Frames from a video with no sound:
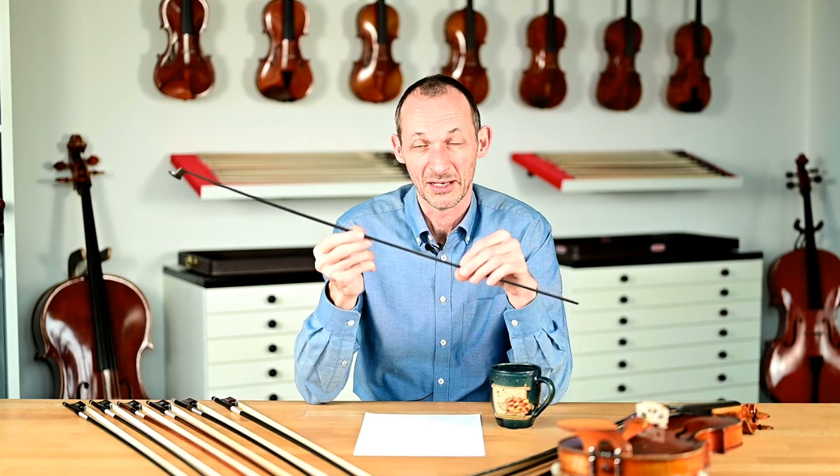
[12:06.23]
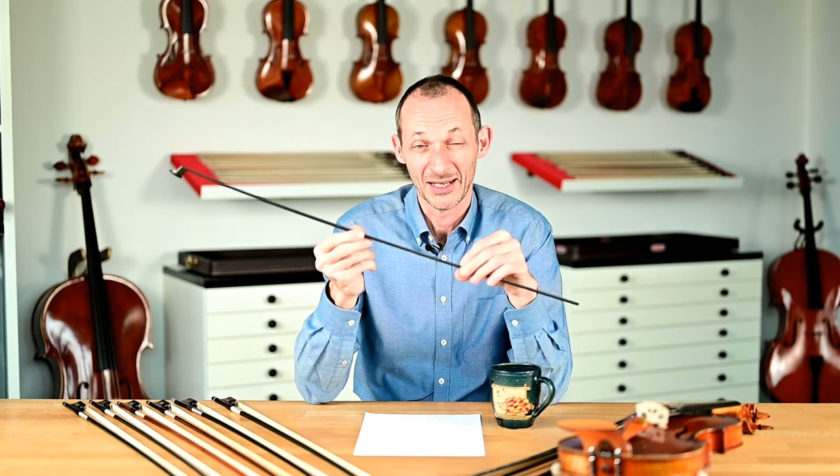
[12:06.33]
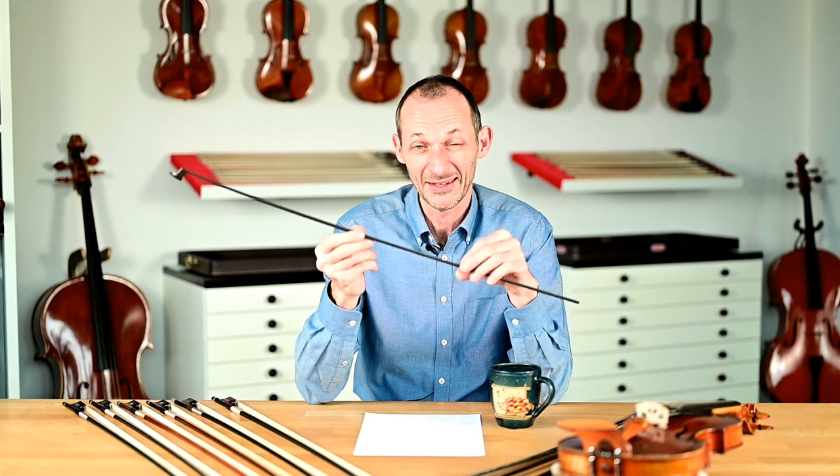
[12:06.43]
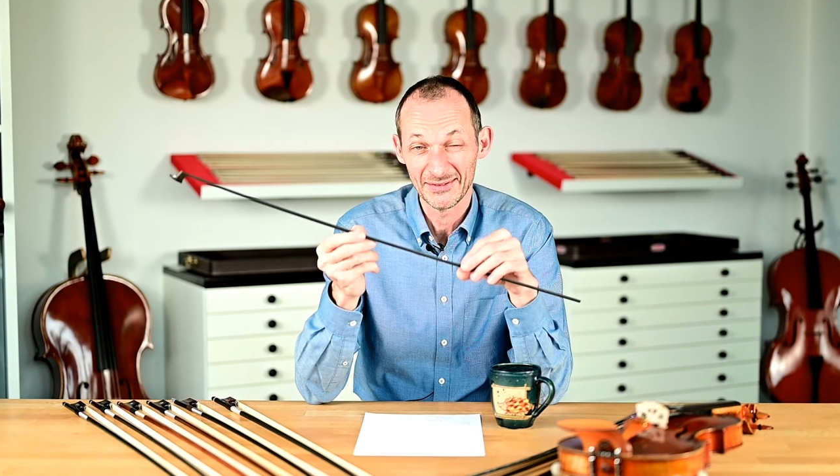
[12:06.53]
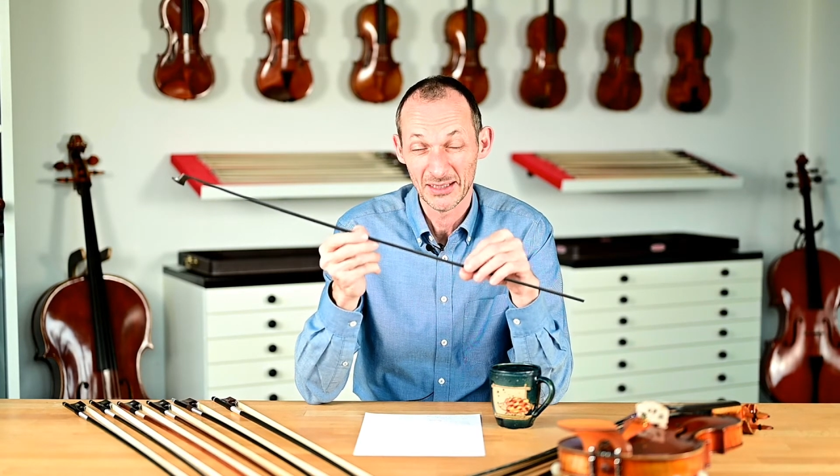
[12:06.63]

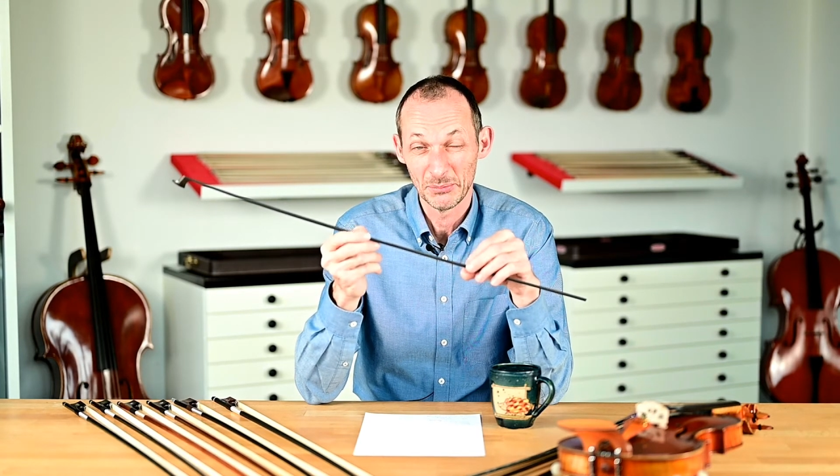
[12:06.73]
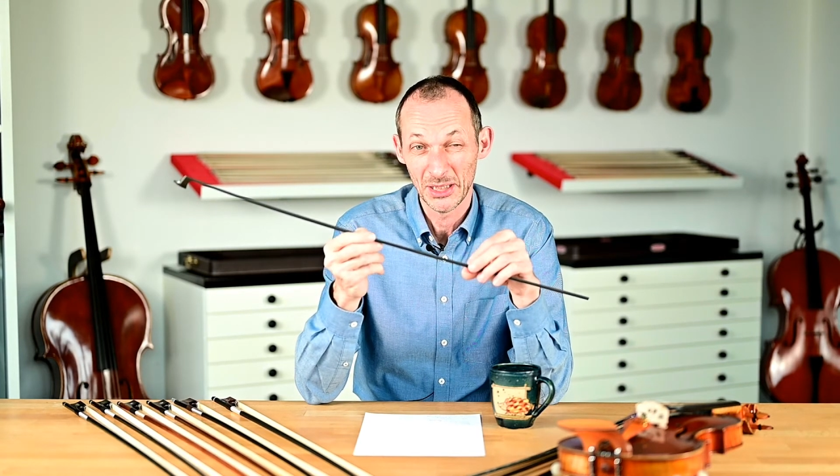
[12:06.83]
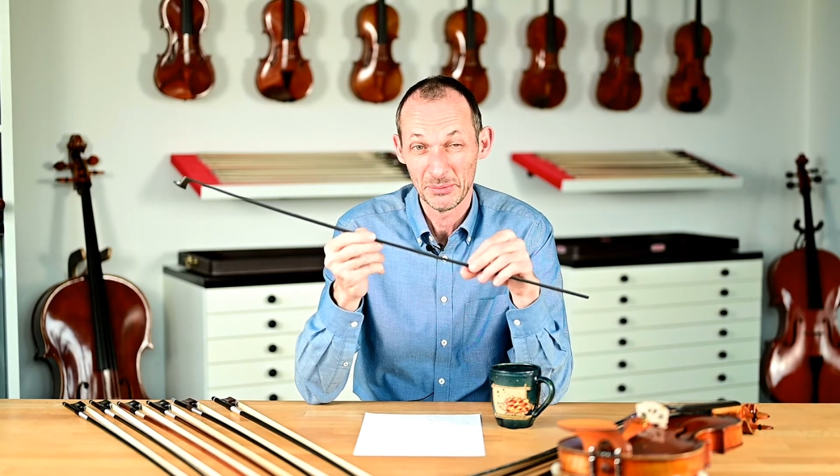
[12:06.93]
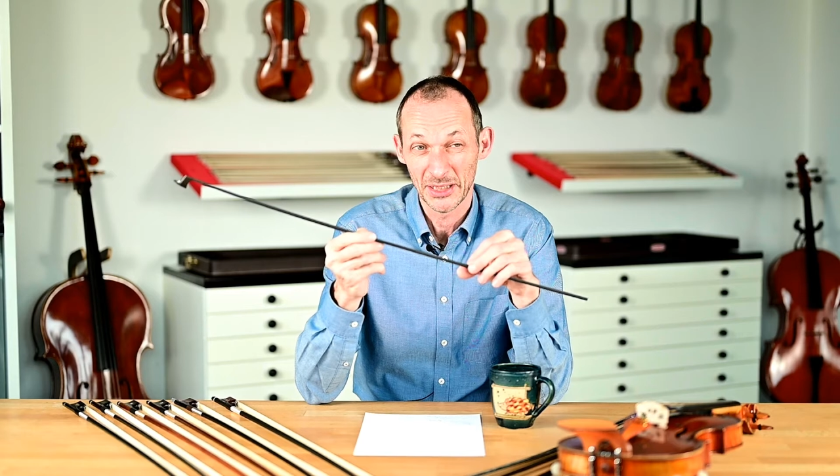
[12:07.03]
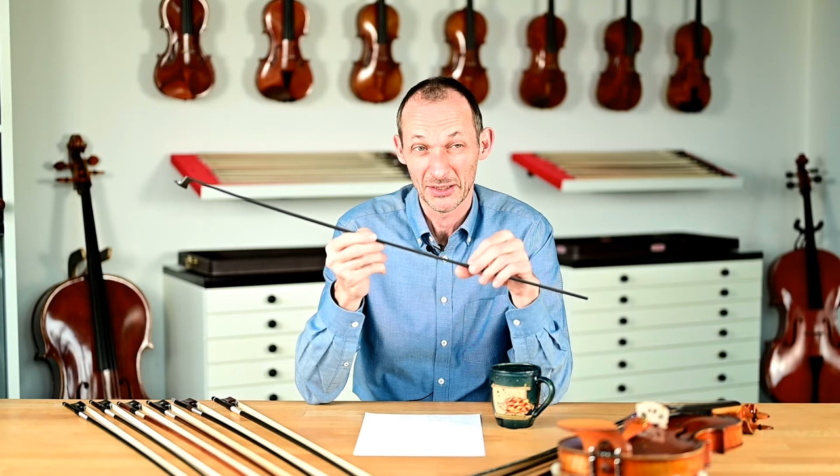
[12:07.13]
less than a
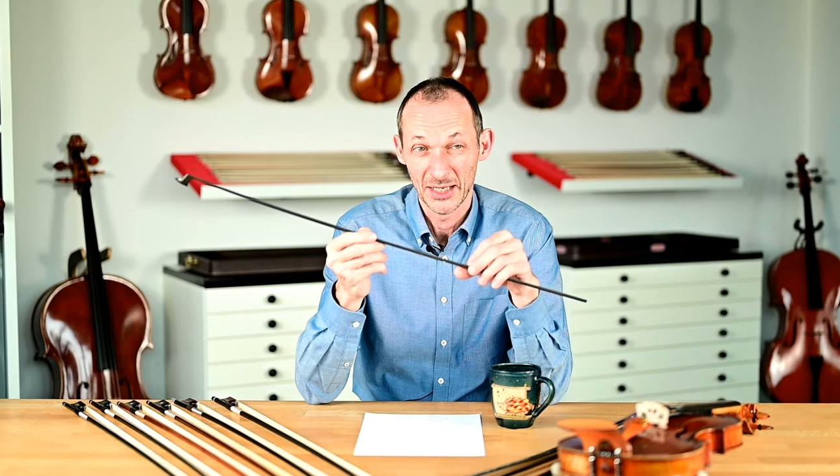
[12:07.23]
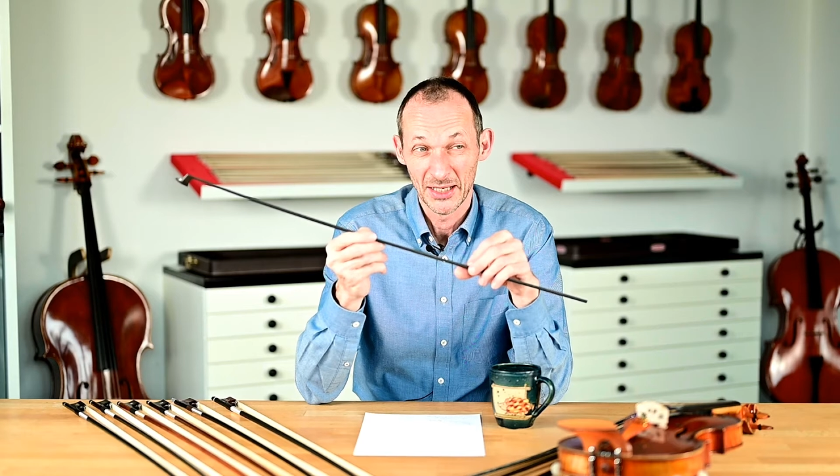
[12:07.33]
millimeter.